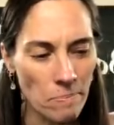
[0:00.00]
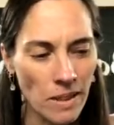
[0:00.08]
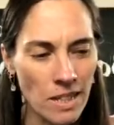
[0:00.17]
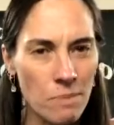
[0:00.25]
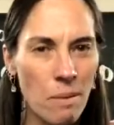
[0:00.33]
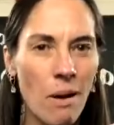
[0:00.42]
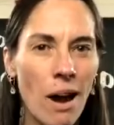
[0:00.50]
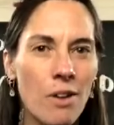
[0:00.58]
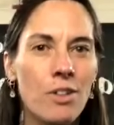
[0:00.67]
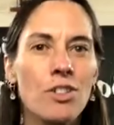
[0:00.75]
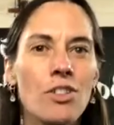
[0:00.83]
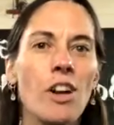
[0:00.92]
It's about how
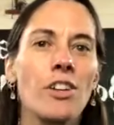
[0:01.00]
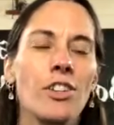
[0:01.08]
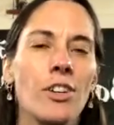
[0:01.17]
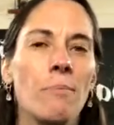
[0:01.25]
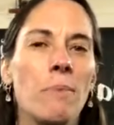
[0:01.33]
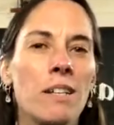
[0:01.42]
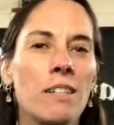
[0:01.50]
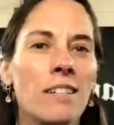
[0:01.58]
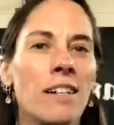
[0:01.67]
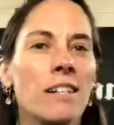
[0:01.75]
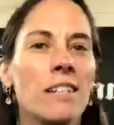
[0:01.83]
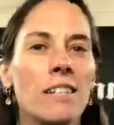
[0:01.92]
you structure your
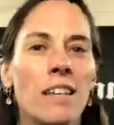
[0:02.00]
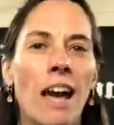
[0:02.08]
business,